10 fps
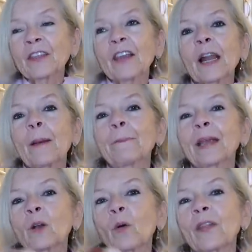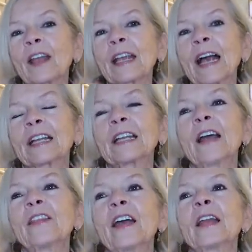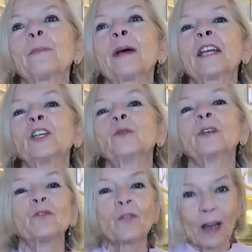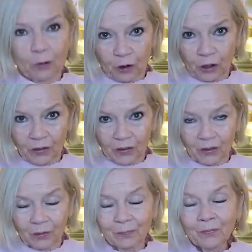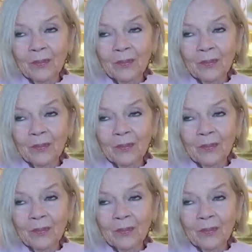They'll unpick what they can and they pay you in vouchers.